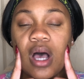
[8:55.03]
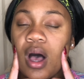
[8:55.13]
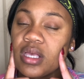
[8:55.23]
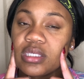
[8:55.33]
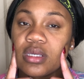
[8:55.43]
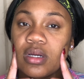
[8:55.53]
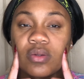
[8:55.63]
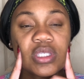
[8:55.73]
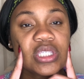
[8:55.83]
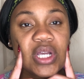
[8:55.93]
Also,
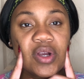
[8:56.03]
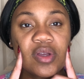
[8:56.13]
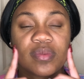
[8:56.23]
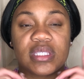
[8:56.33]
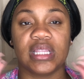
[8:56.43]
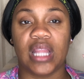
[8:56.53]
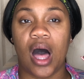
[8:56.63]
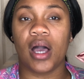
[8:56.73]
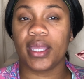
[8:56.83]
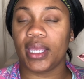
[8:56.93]
serums
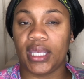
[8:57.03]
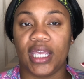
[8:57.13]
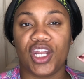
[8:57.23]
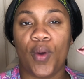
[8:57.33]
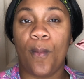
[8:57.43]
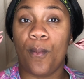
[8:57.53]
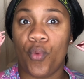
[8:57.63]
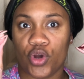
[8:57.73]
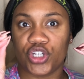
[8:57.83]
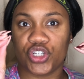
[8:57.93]
lock in
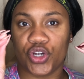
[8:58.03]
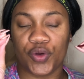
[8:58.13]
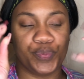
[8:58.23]
moisture.